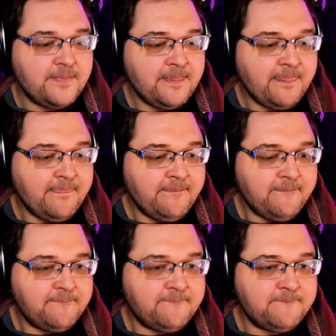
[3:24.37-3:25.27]

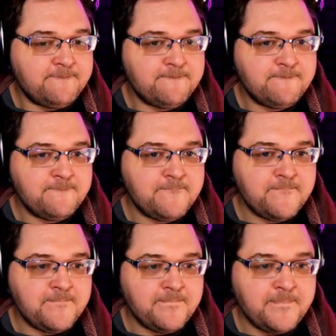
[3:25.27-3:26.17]

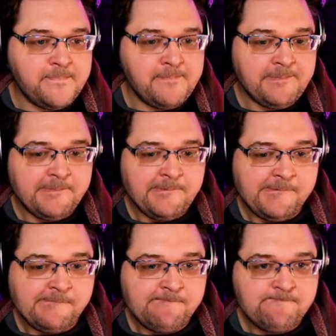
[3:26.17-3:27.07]

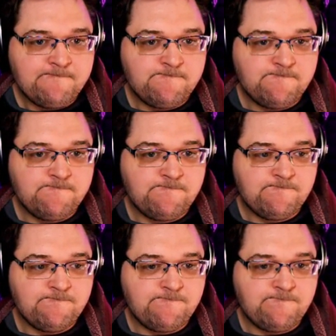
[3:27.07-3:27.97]

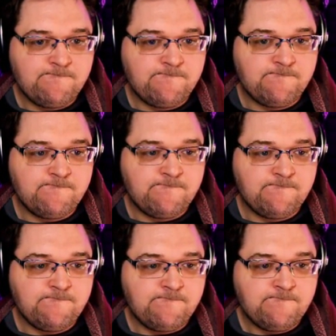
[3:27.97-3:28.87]
(not speaking)